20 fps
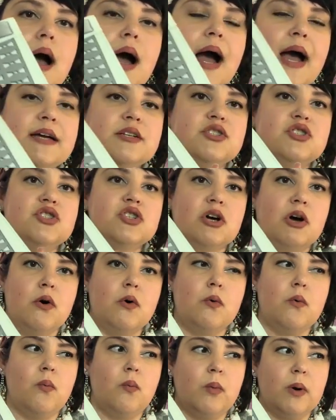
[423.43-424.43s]
I
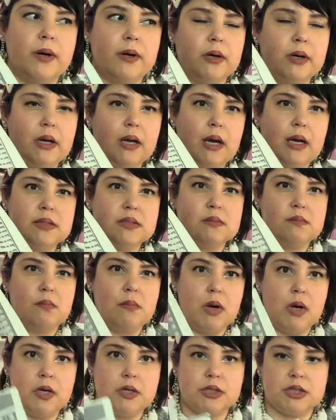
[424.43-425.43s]
don't wear it as
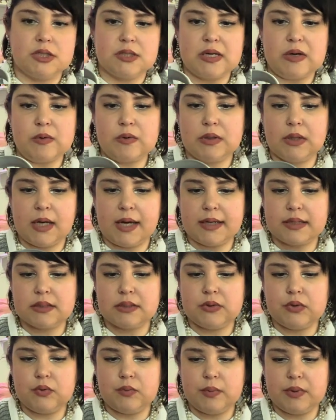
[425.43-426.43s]
much as I would like
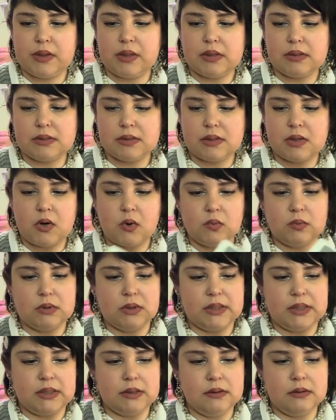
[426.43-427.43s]
to because the
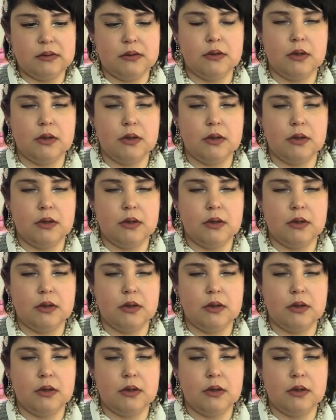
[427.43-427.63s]
only,